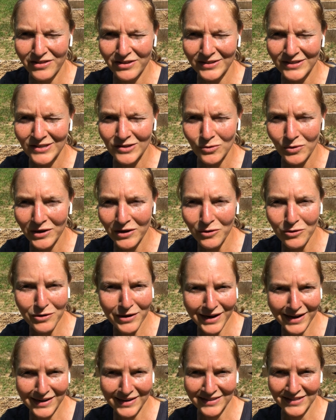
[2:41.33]
the soil
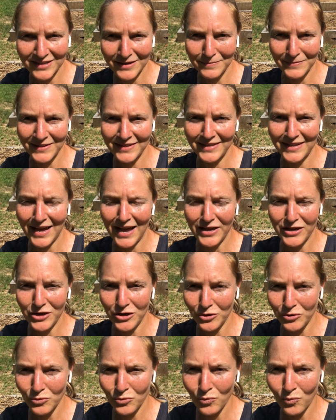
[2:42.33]
organisms that
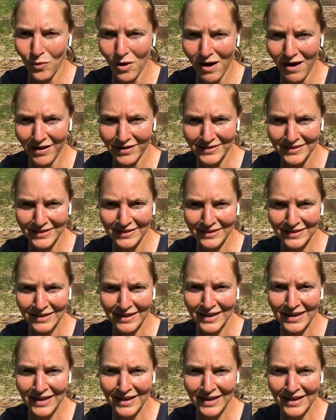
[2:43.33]
you want